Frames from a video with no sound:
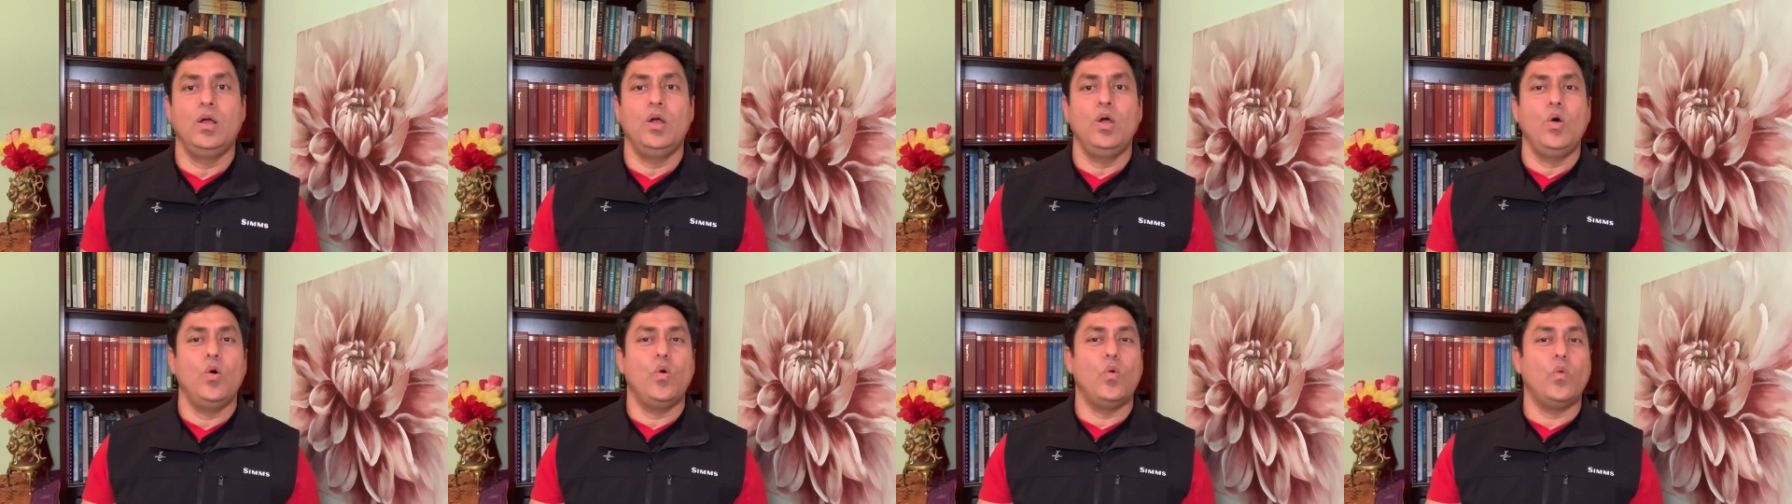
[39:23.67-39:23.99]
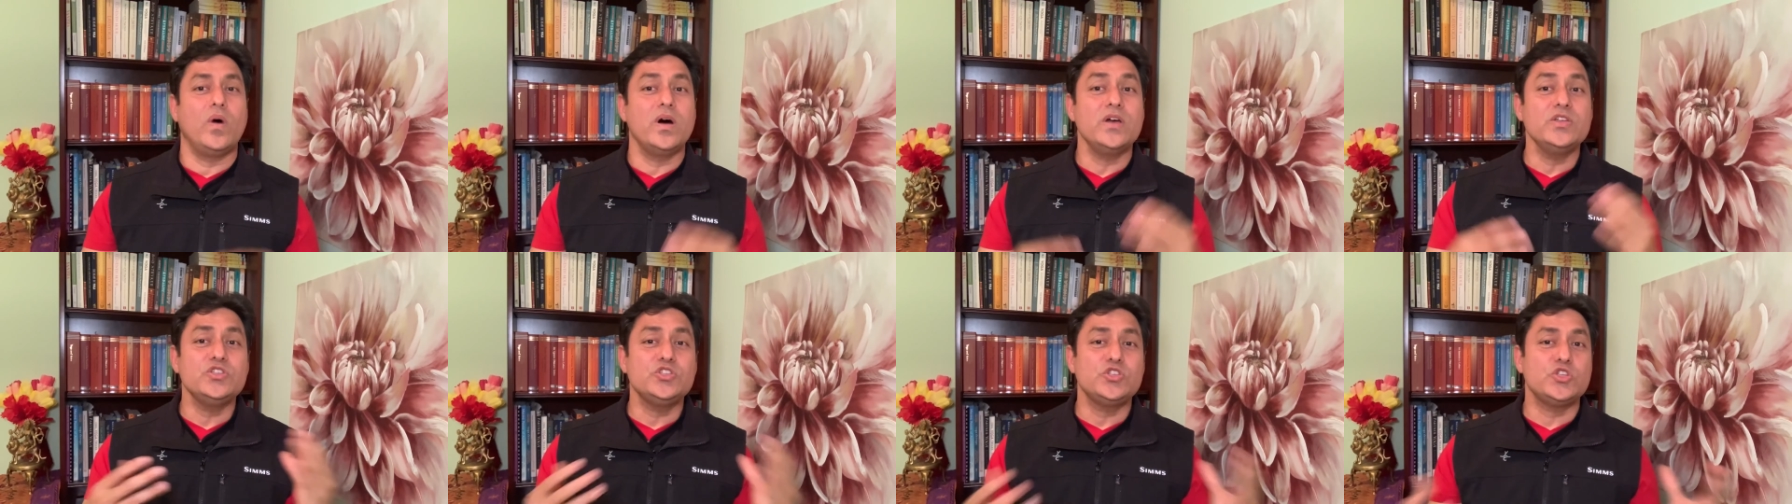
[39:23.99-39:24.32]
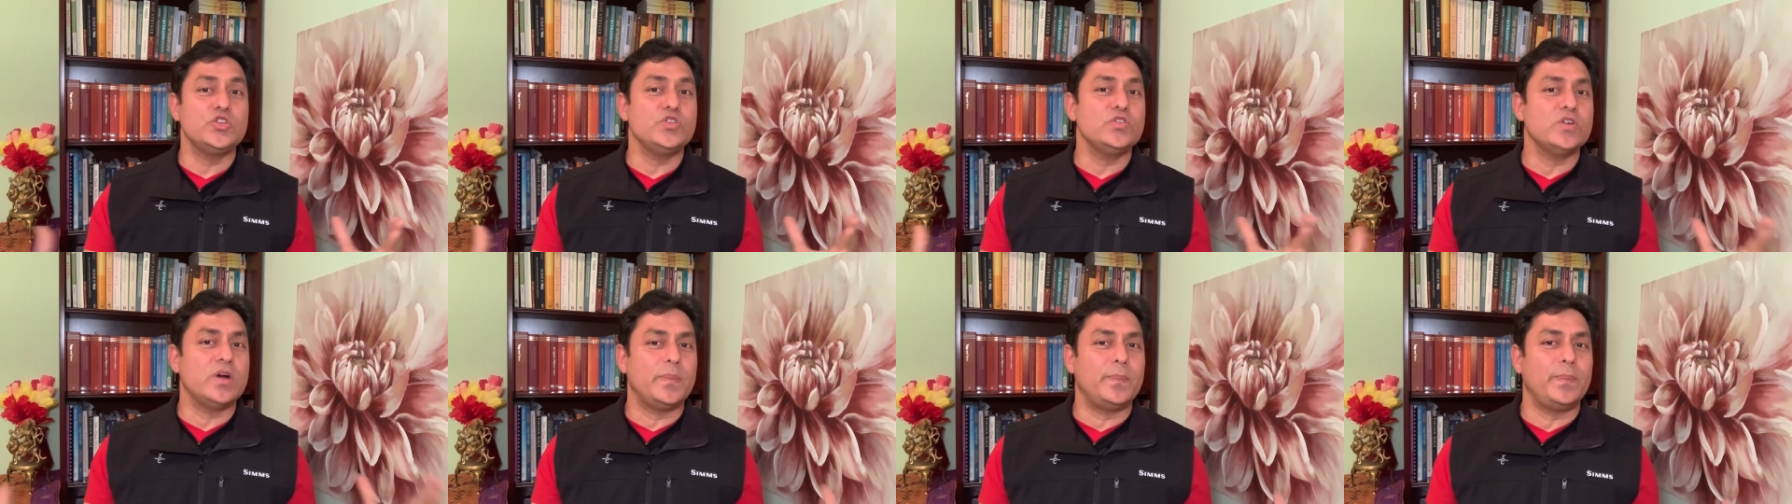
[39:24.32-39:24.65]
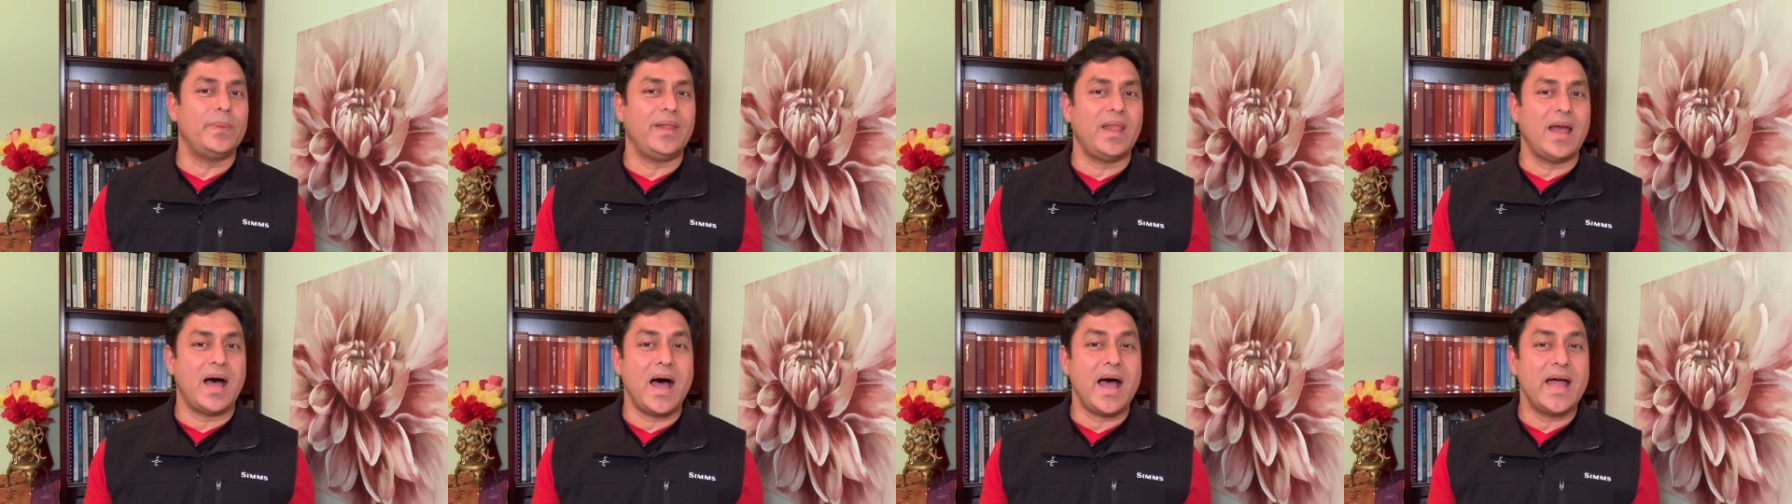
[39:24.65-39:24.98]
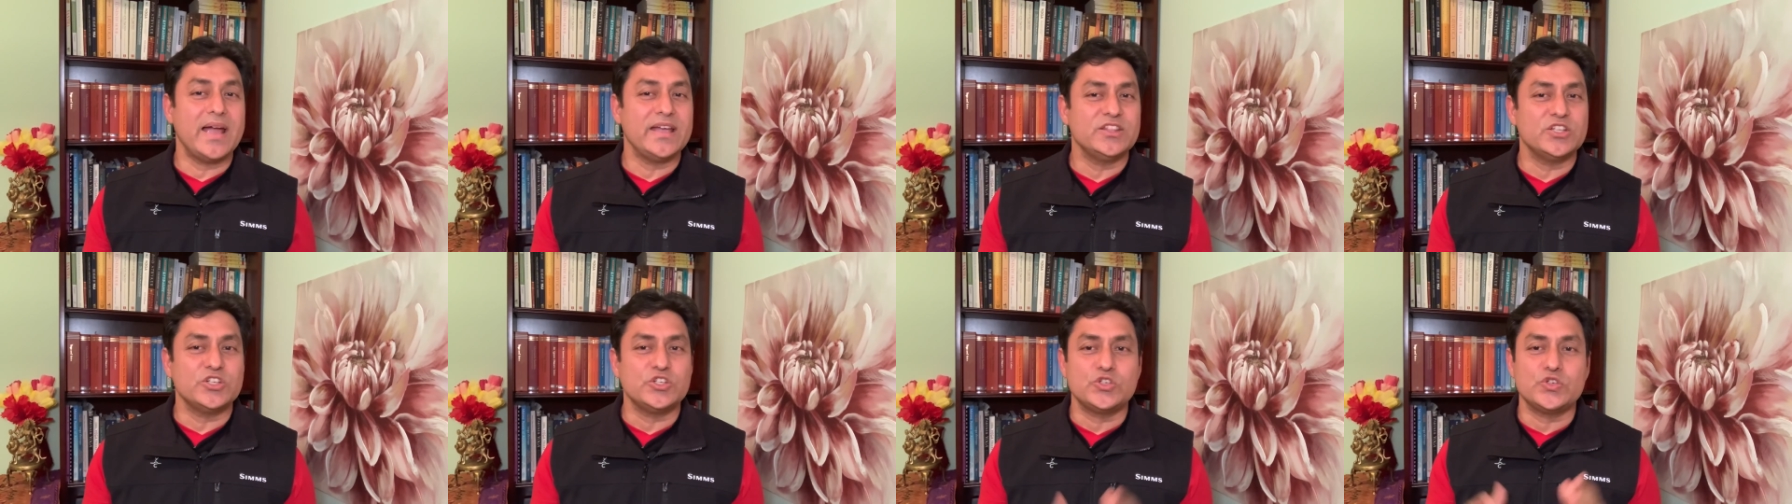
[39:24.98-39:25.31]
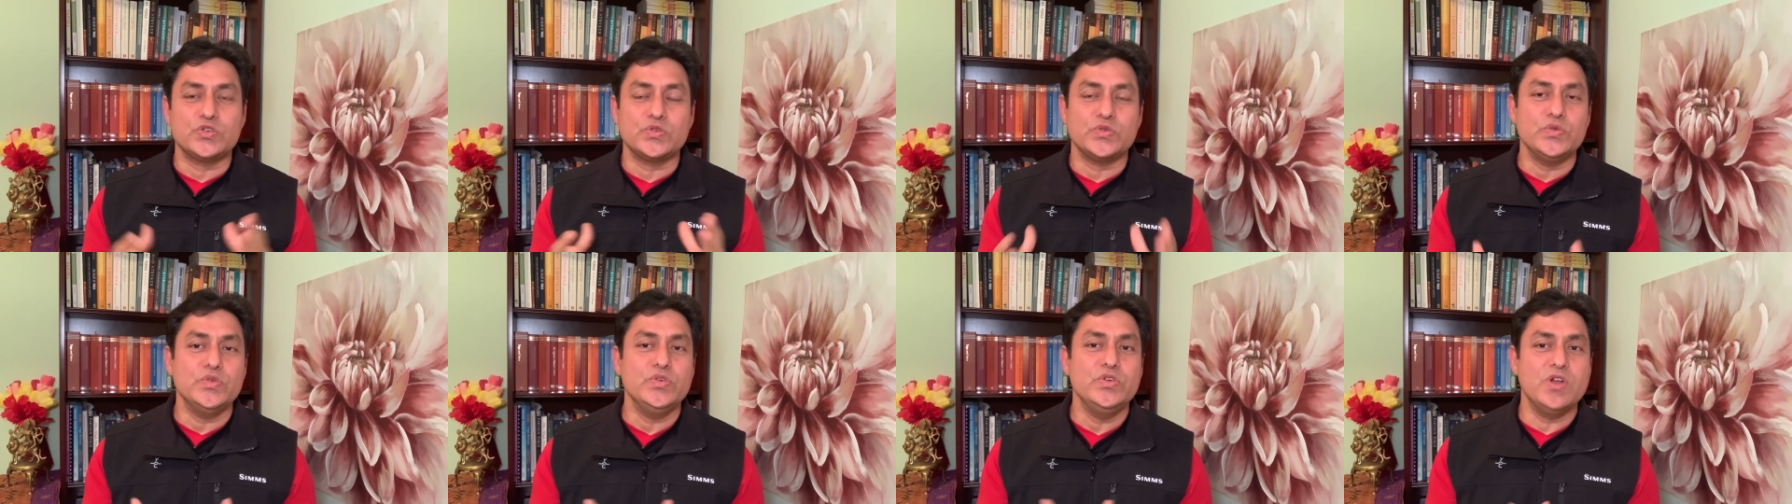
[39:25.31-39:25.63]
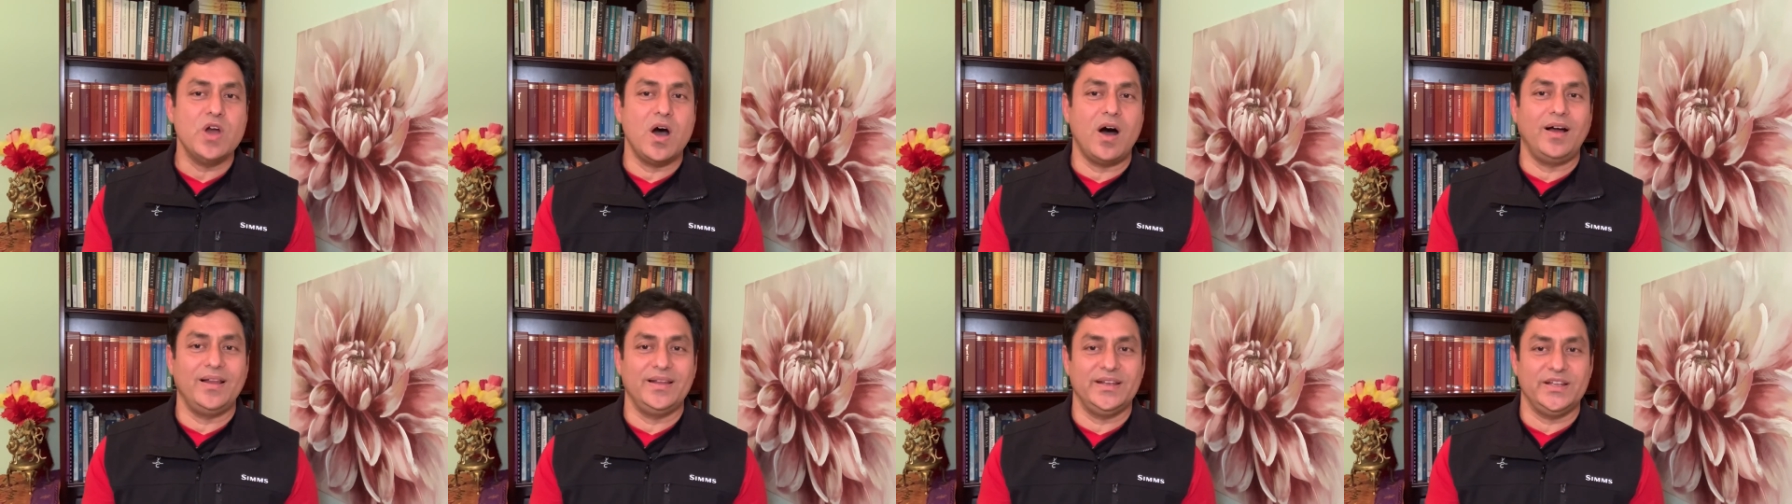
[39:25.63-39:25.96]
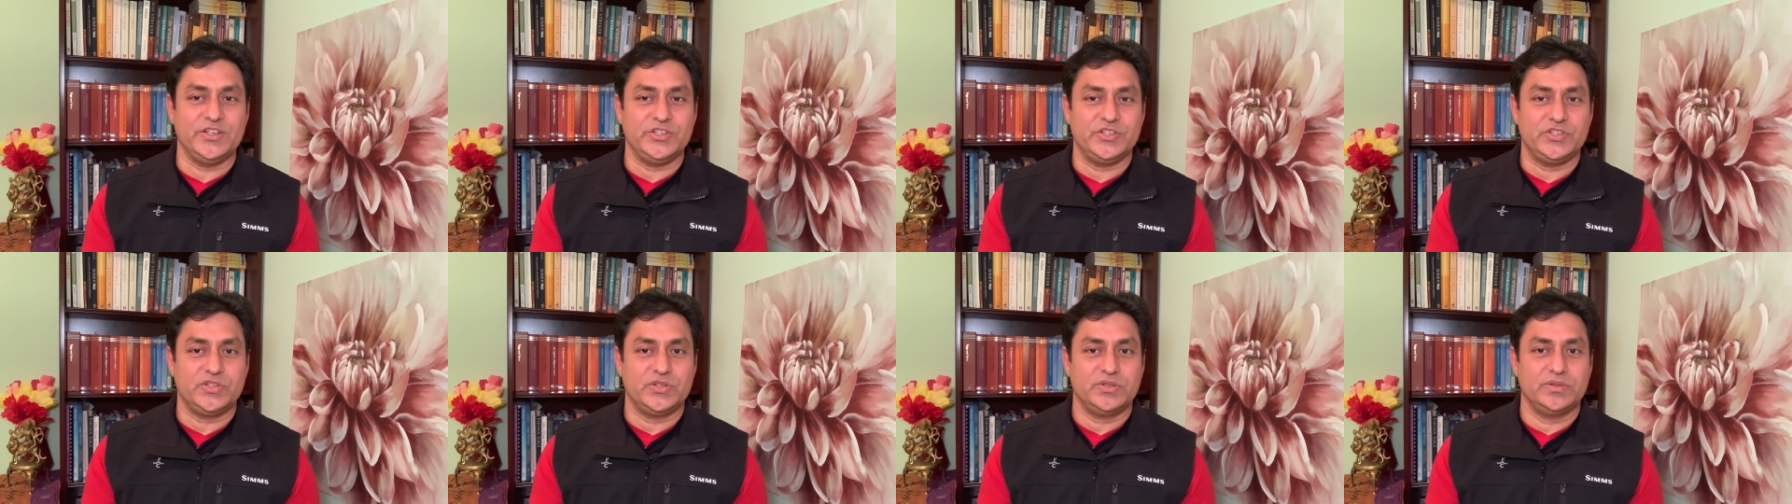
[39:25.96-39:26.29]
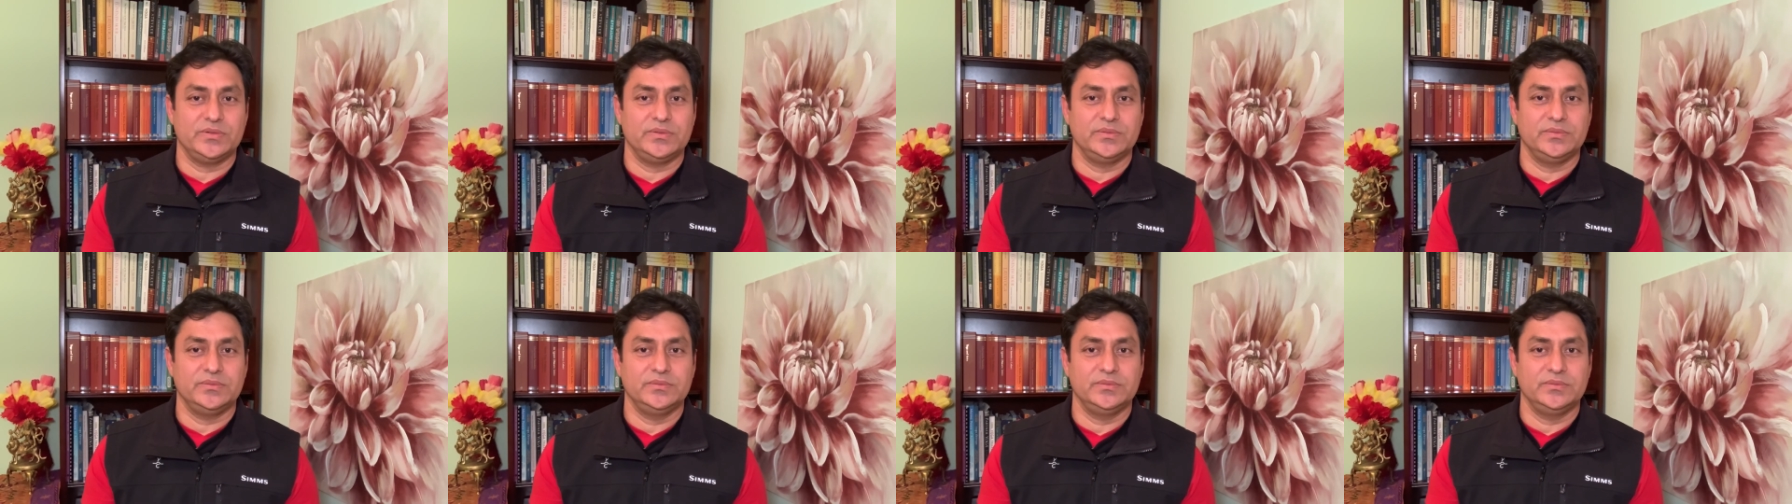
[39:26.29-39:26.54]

Once you apply the true knowledge,